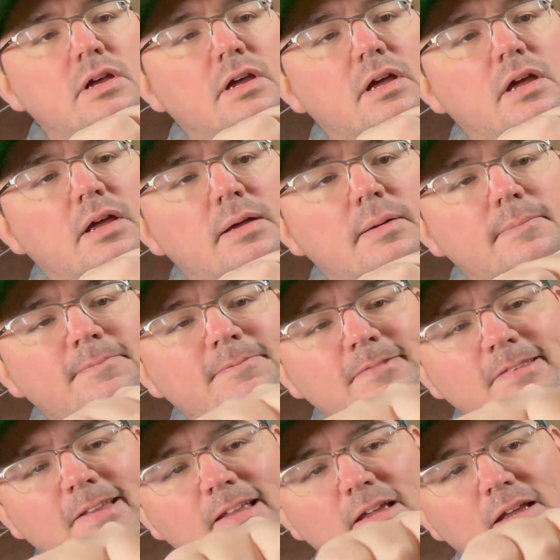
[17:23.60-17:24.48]
Um,
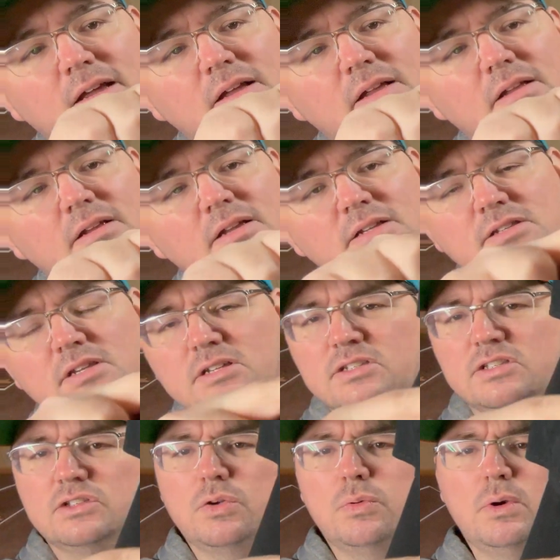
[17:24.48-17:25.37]
it
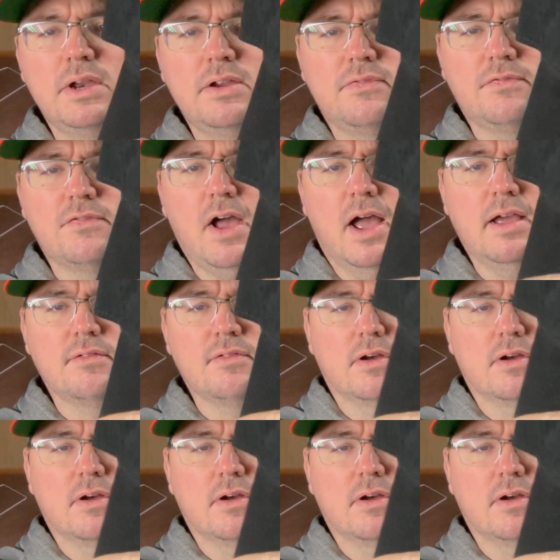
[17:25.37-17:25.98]
says 25